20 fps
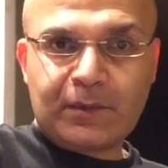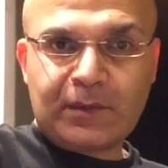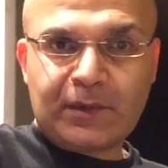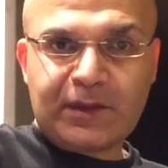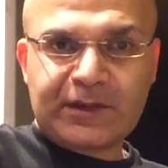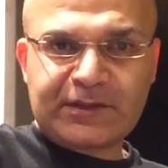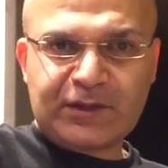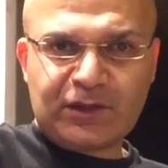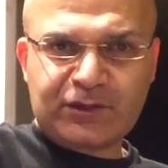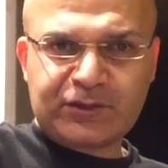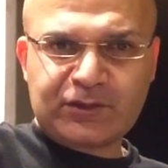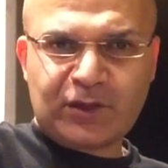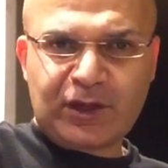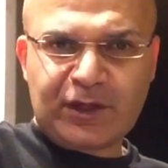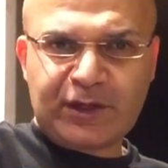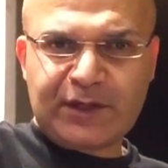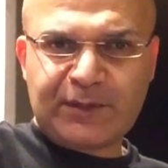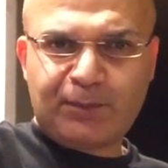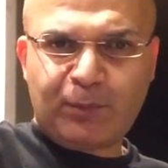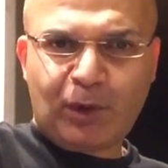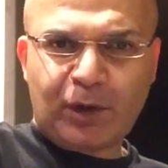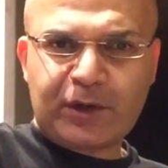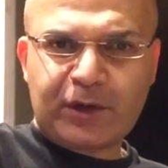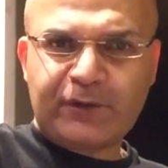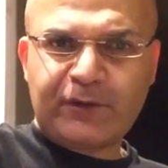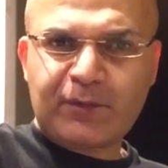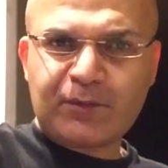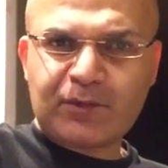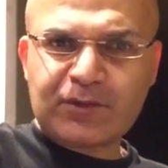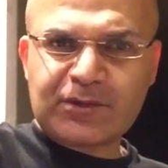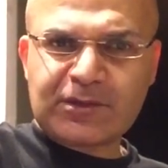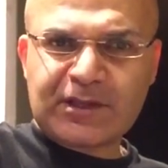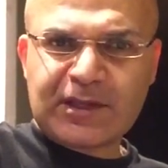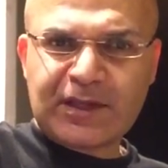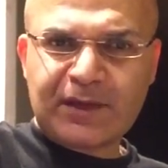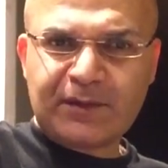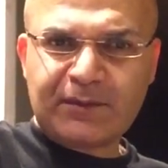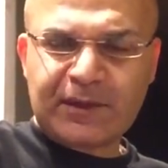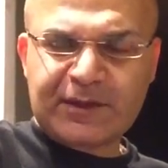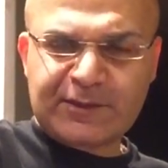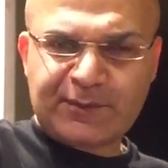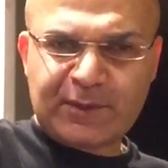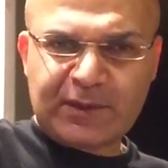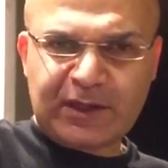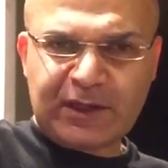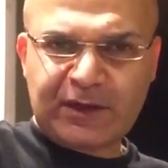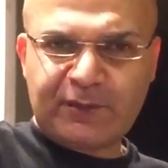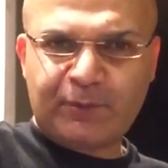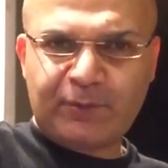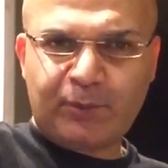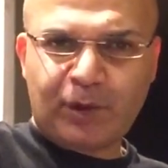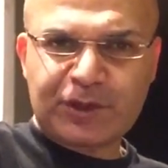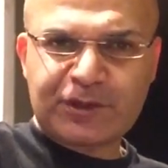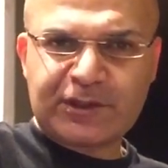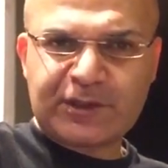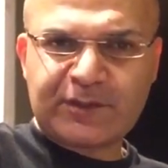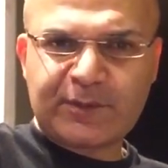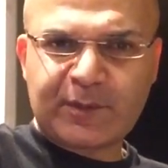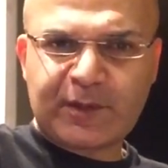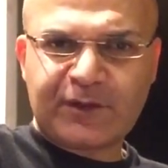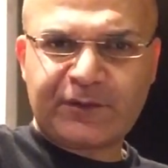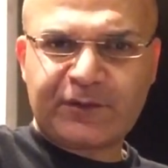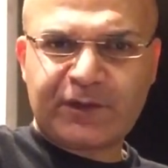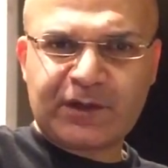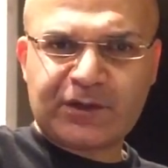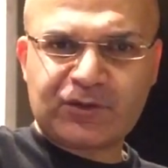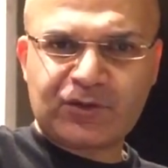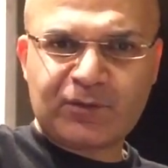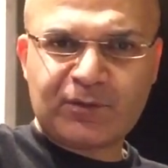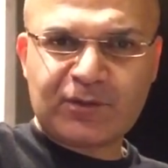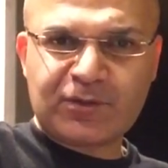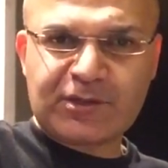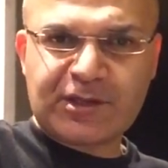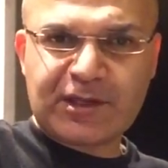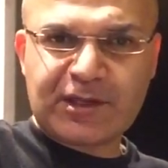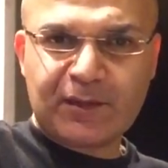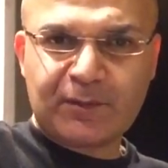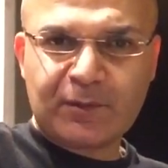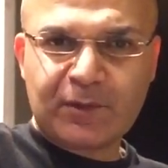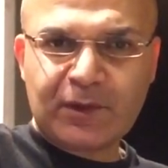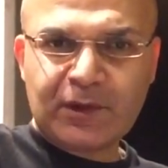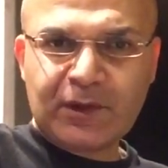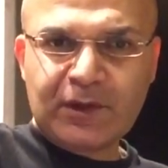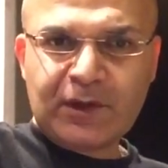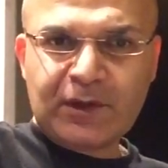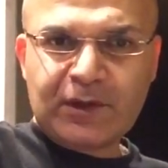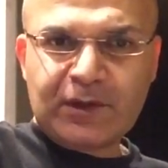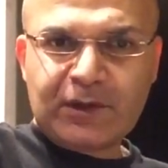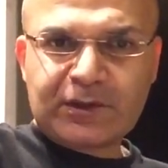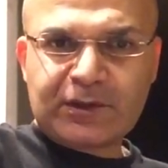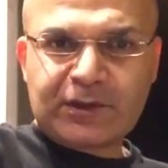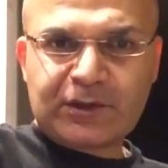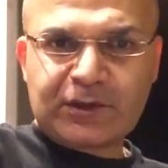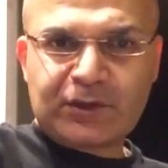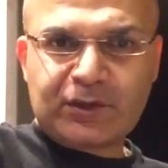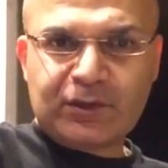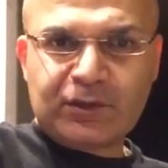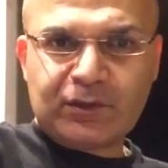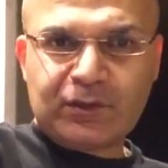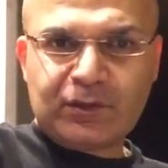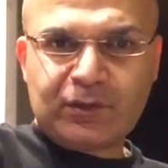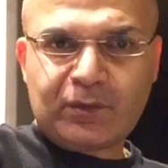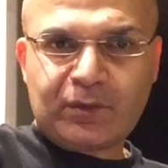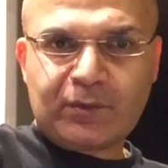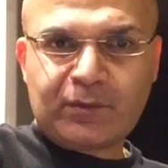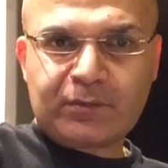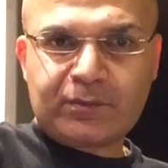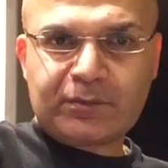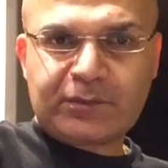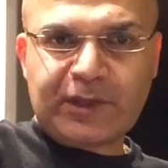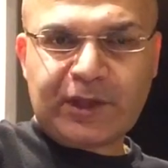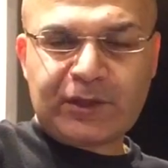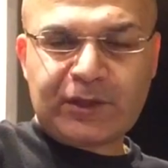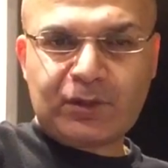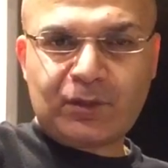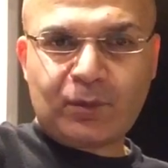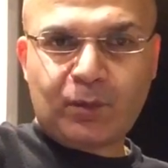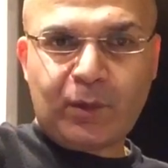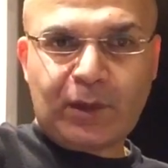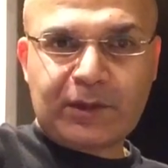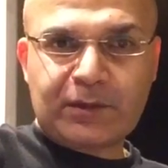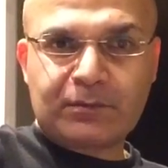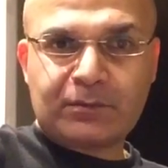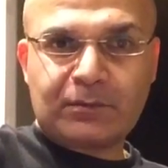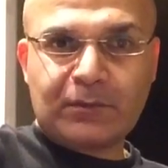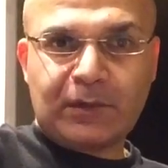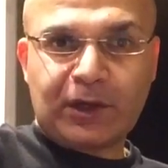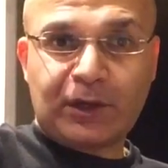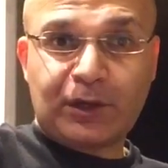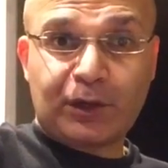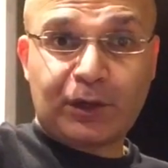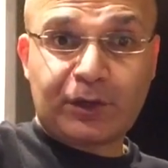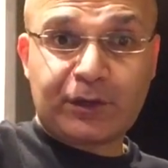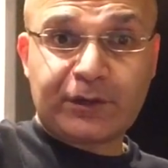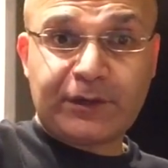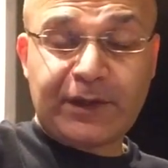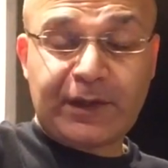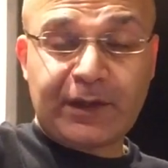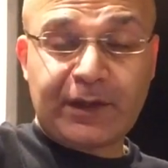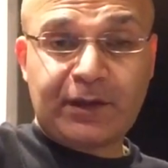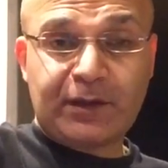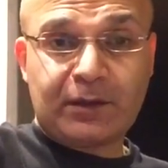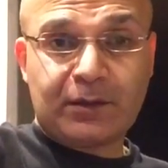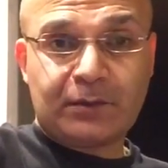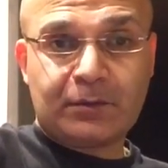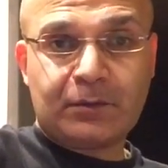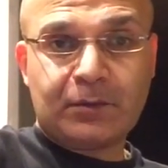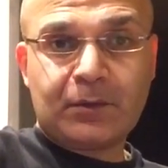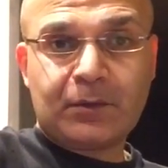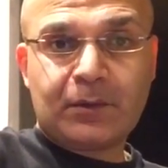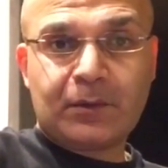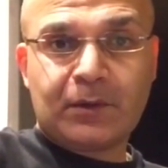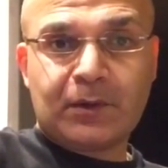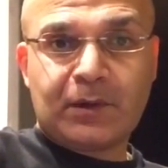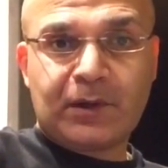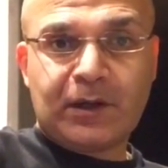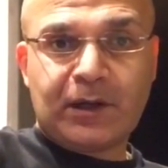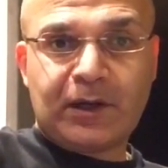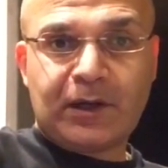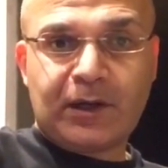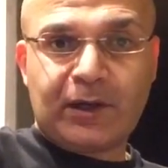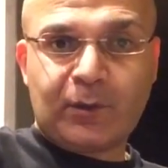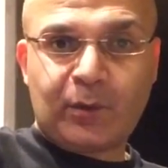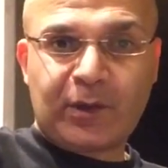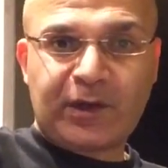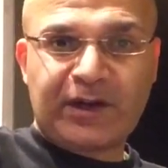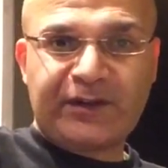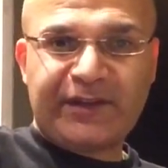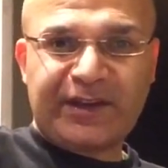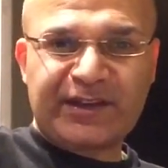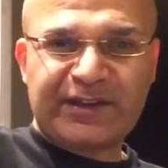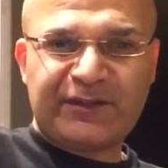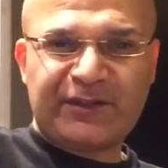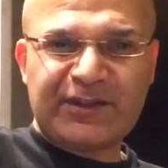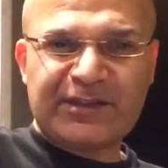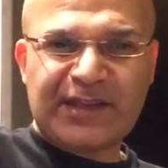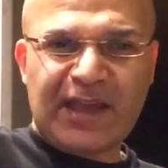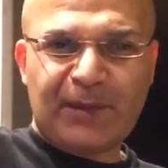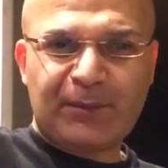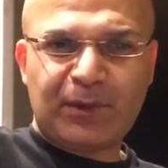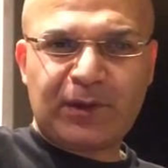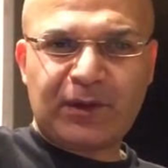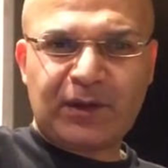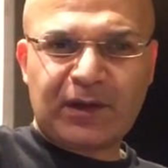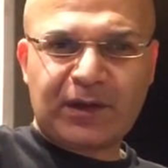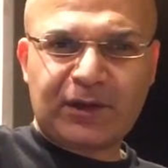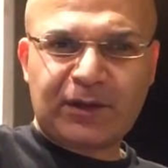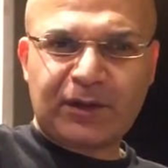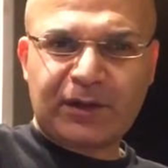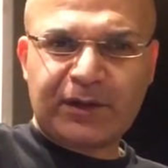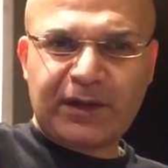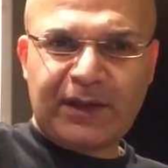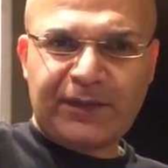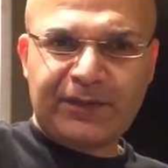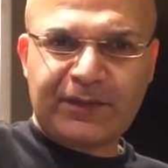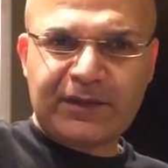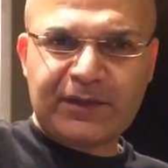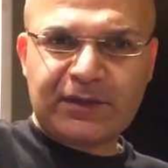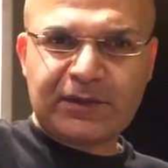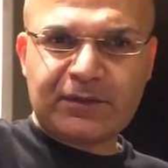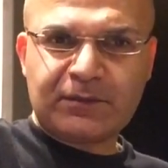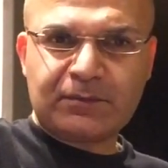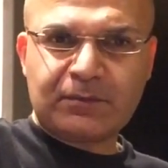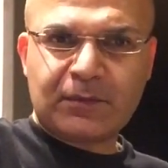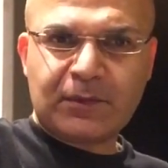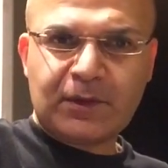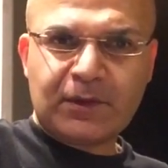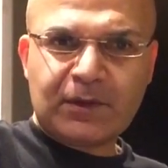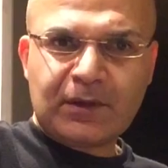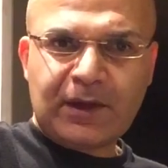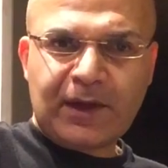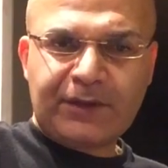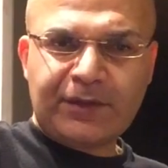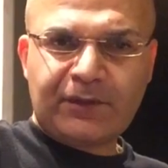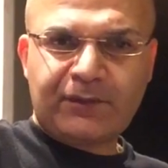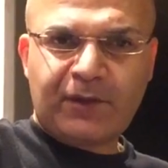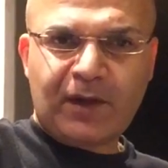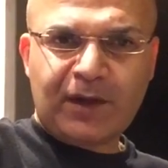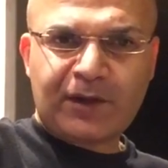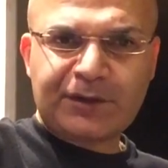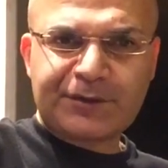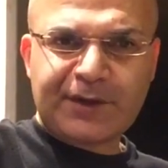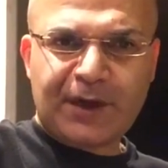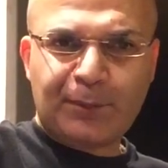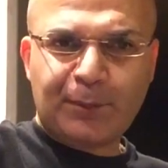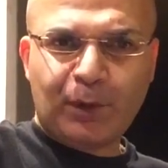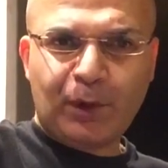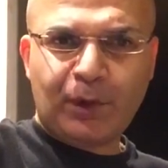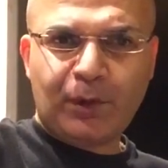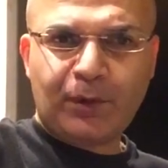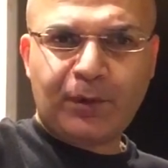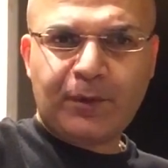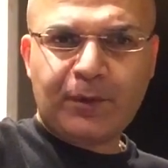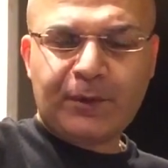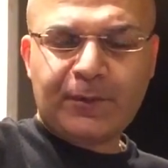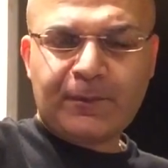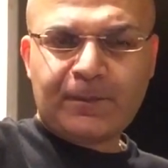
it's also currently part of a museum. It's been kind of partially converted into a museum to tell you what occurred there, what kind of activities occurred at the fire temple,